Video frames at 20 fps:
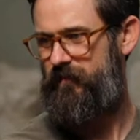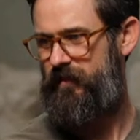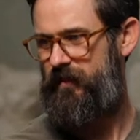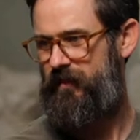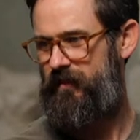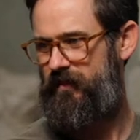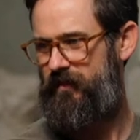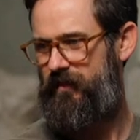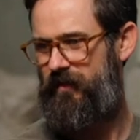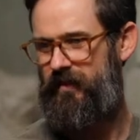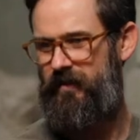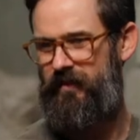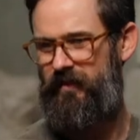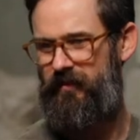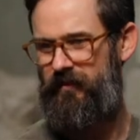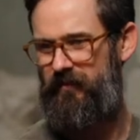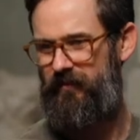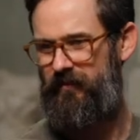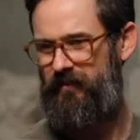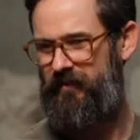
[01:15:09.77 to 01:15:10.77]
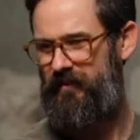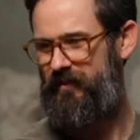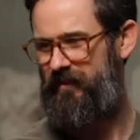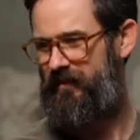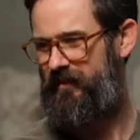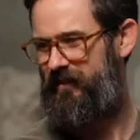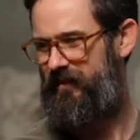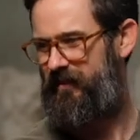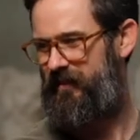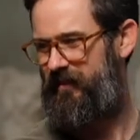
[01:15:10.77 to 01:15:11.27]
I know.
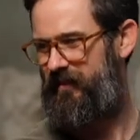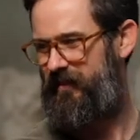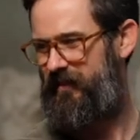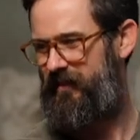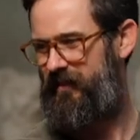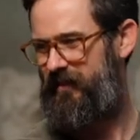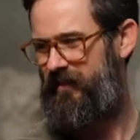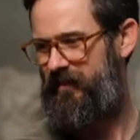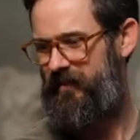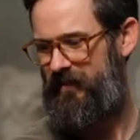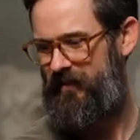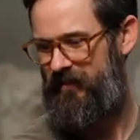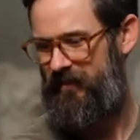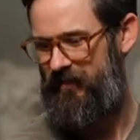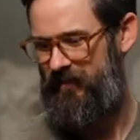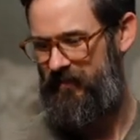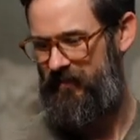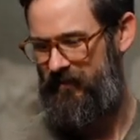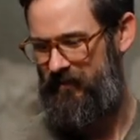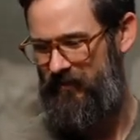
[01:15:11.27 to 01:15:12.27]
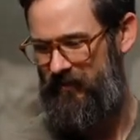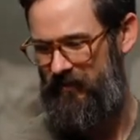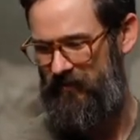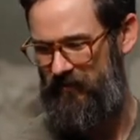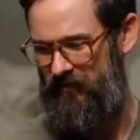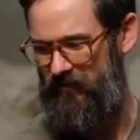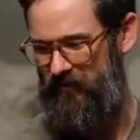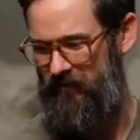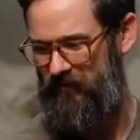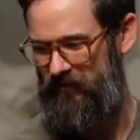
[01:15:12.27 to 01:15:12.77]
I
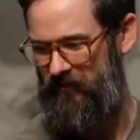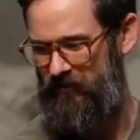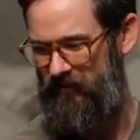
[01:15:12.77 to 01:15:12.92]
know.